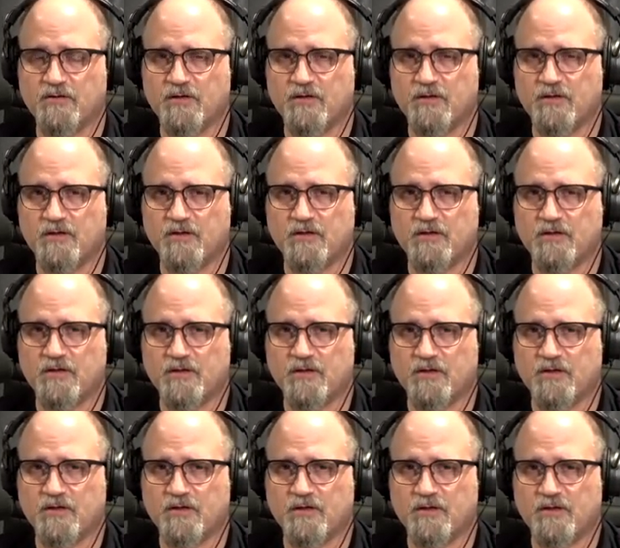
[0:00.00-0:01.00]

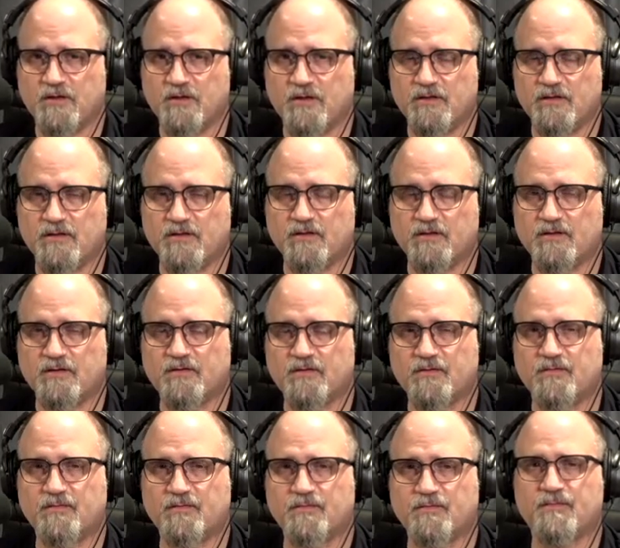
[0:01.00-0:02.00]

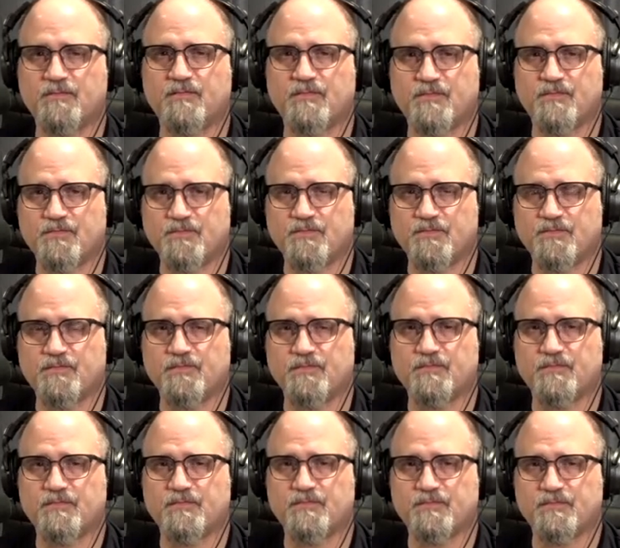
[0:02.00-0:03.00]

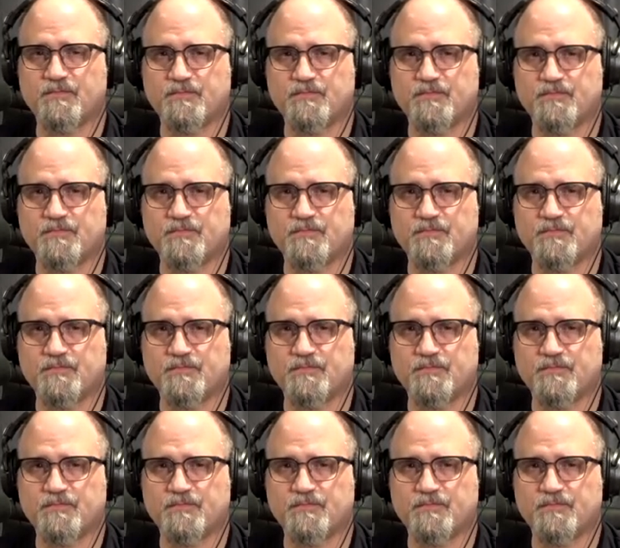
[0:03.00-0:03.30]
This person isn't speaking.